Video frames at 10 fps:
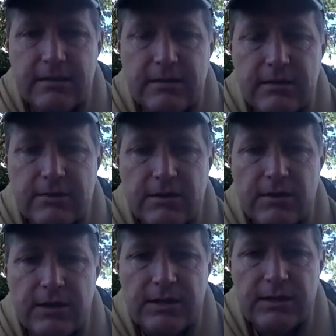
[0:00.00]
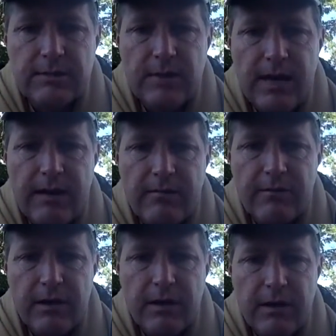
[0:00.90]
And so anytime you have
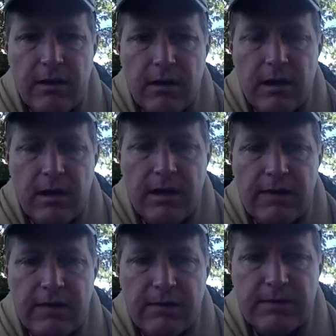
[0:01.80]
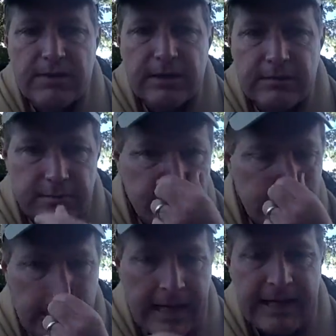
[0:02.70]
anything missing,
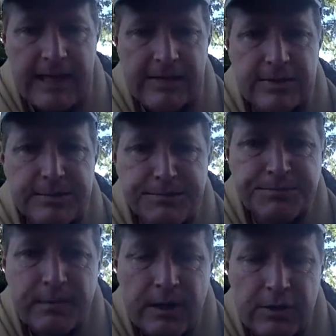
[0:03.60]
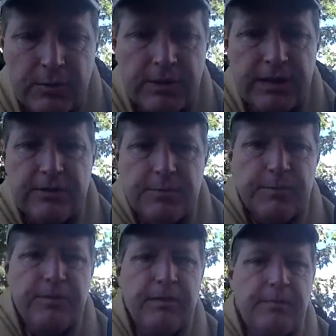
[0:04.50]
in that case, you would need to
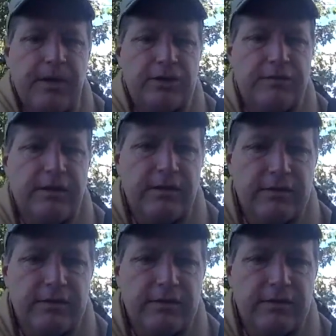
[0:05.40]
put the apostrophe there.